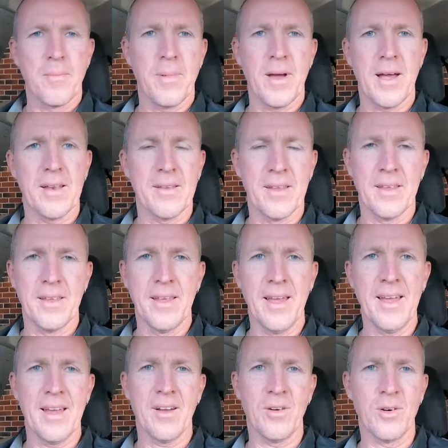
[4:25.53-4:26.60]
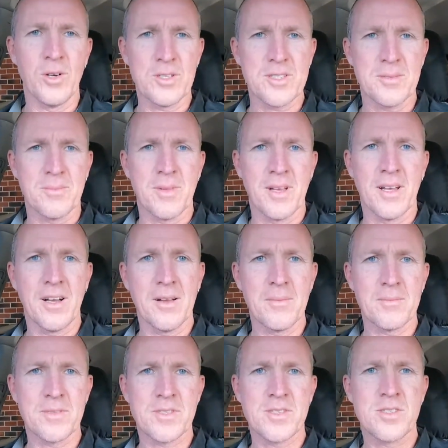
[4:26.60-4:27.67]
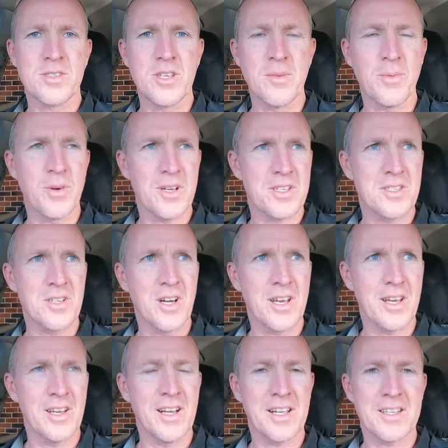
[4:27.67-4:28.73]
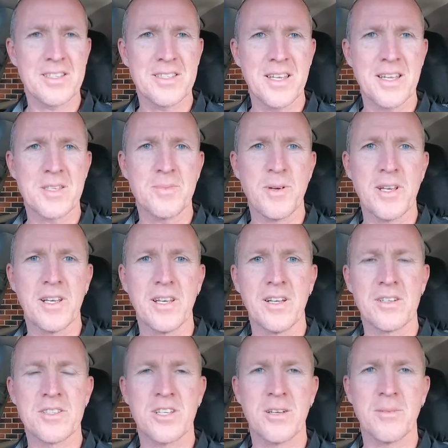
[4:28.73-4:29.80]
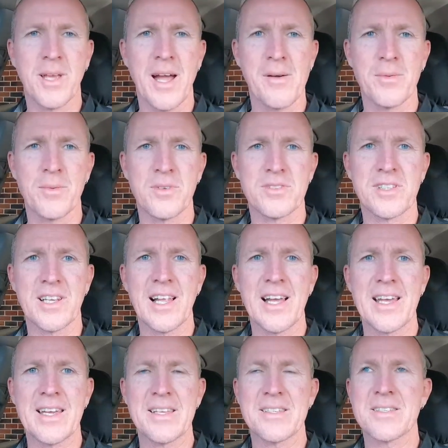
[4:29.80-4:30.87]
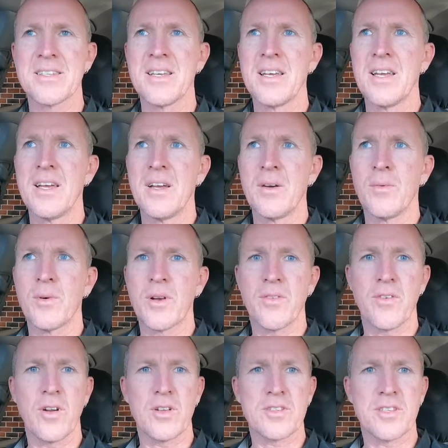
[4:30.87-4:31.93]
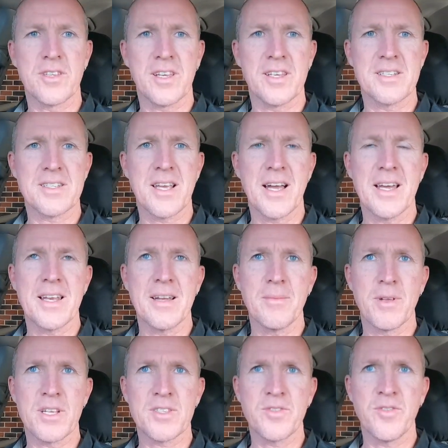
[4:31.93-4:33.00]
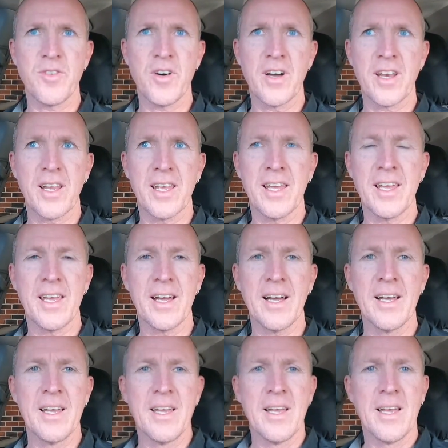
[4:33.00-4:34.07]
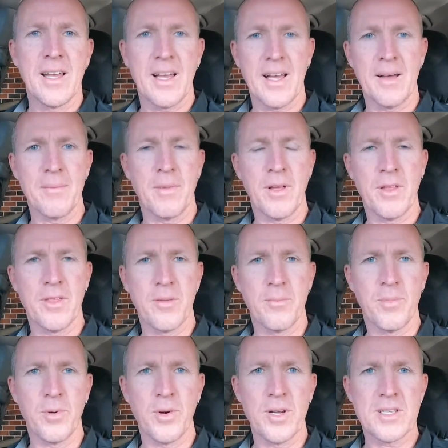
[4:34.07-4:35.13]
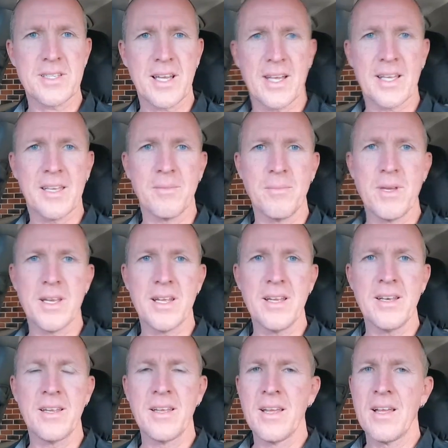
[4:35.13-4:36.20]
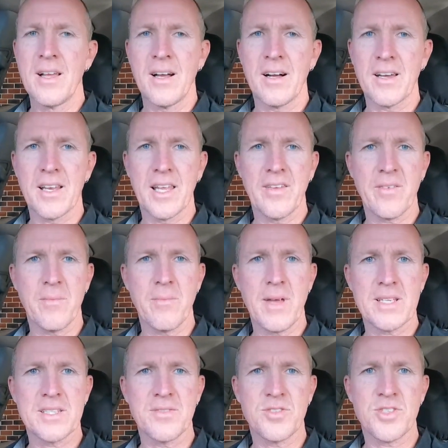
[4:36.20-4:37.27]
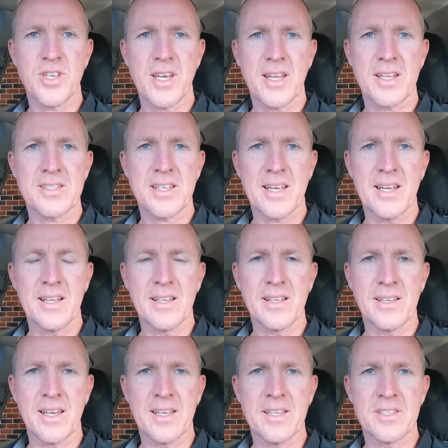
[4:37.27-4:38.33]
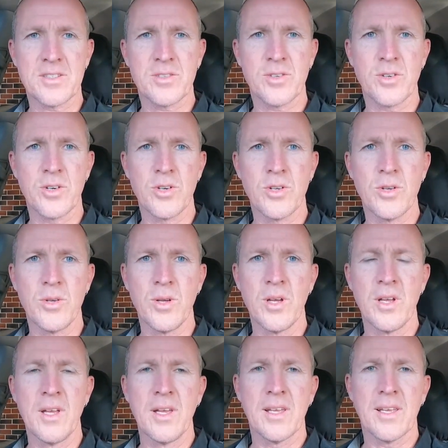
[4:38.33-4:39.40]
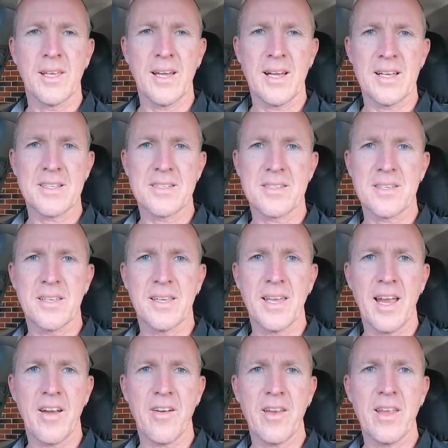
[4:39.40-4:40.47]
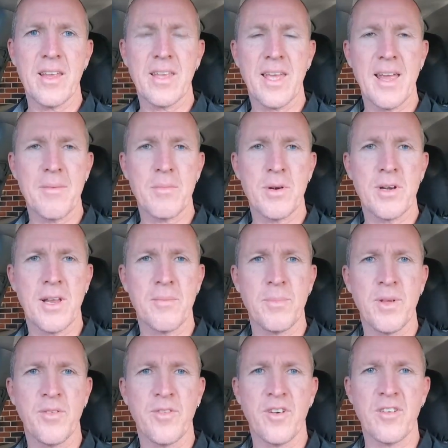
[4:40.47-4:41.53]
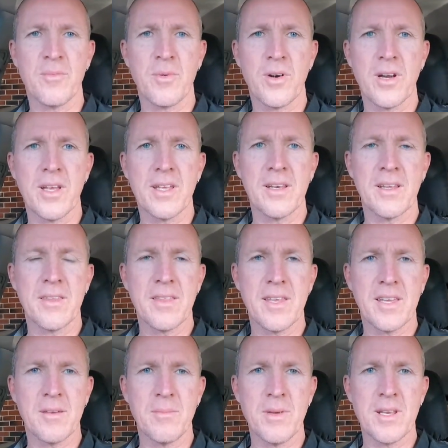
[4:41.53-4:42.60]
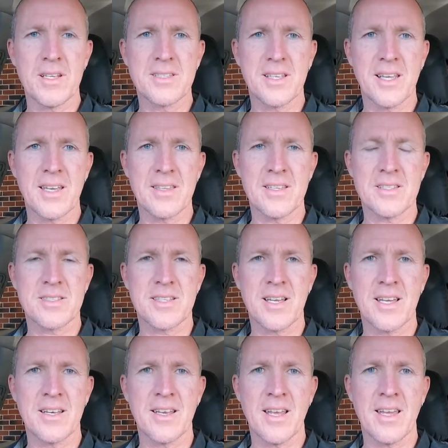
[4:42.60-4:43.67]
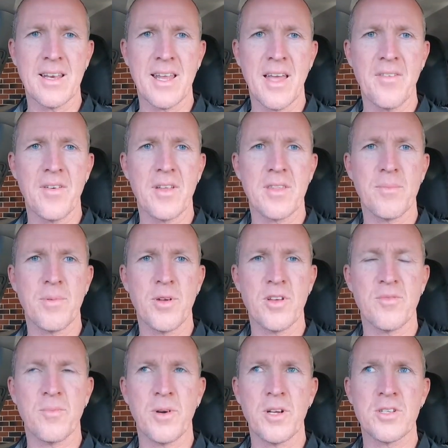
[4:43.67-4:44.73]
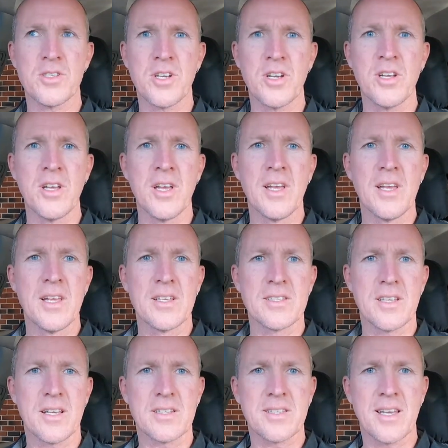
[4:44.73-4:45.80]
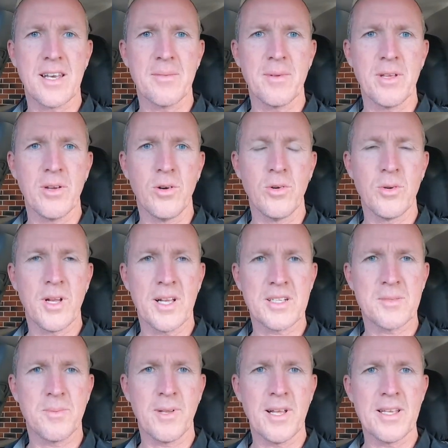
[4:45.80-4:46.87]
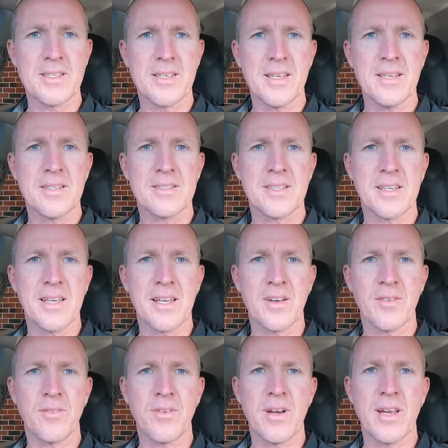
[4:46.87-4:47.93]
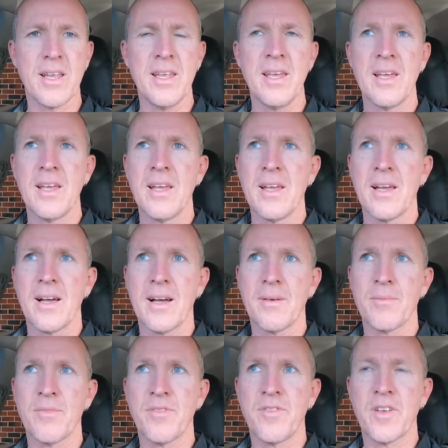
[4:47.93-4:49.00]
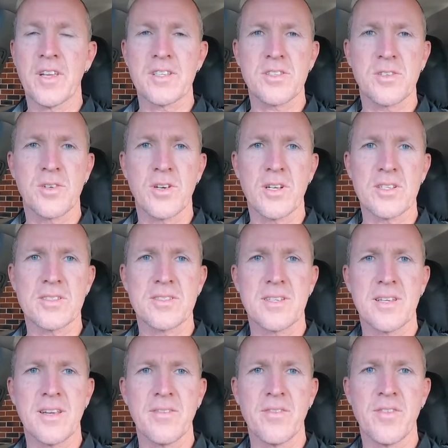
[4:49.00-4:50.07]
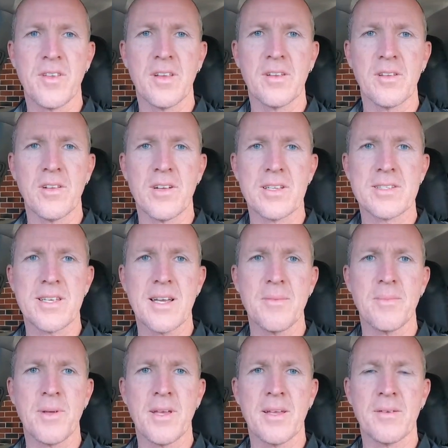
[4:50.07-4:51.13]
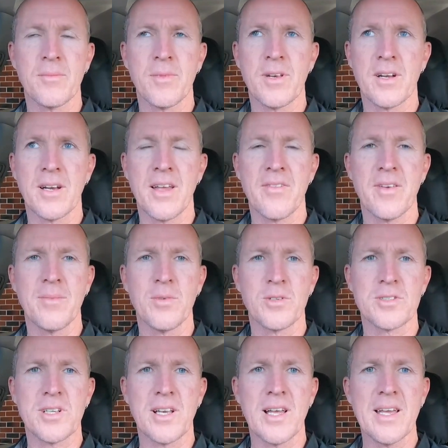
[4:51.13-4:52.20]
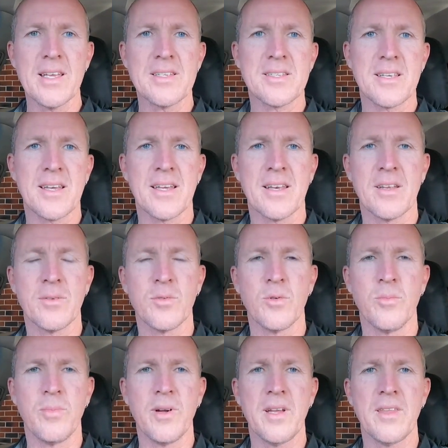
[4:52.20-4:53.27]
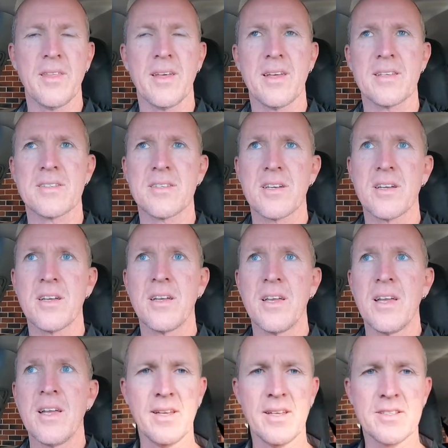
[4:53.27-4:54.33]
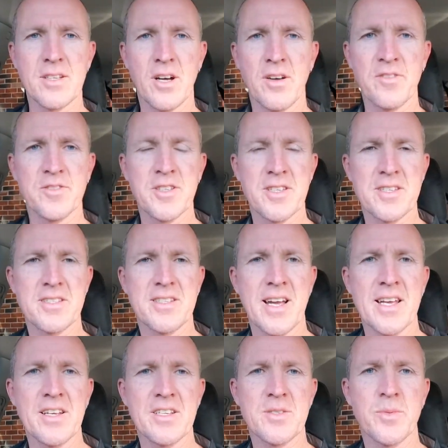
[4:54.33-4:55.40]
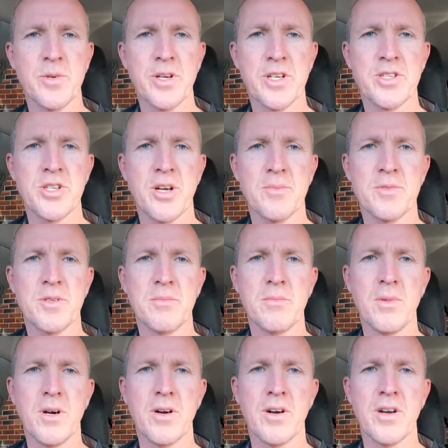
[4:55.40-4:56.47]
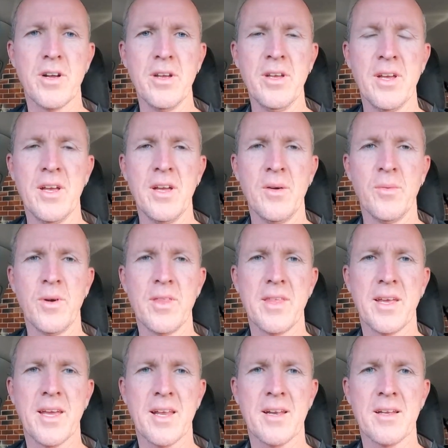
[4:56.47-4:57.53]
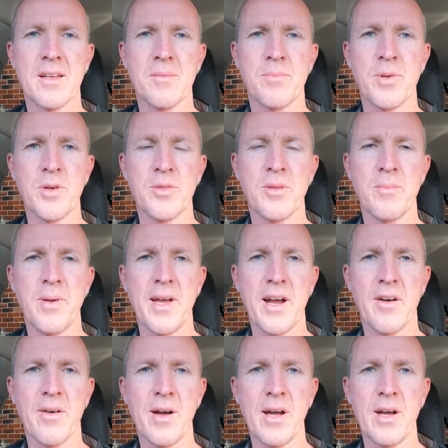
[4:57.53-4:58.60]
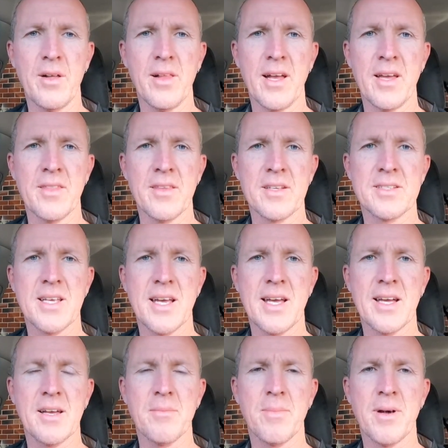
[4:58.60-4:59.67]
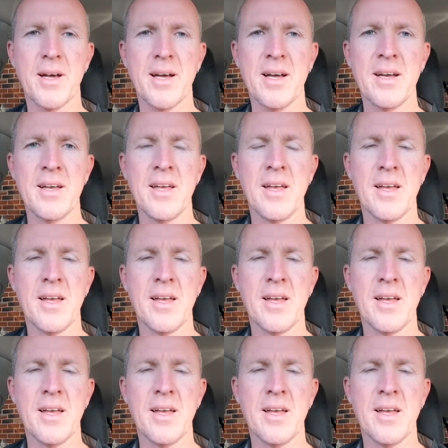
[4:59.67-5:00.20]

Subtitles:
But yeah, awesome. I'm super excited. Like I said, it's been a long time coming with delays, whatever else on the container, but it's finally here. The boys are committed. I'm going to give a massive shout out to Alan and his crew. Gus, Gary, Cameron at Big 5 Marine. They're committed to get this done and have it at the Perth Boat Show. So it's going to be all guns blazing to get it ready. Fingers crossed everything lines up and we don't have any more delays, and it will be there. So it's off to the stainless workshop tomorrow, where they're going to build the bow rail and the targa bar.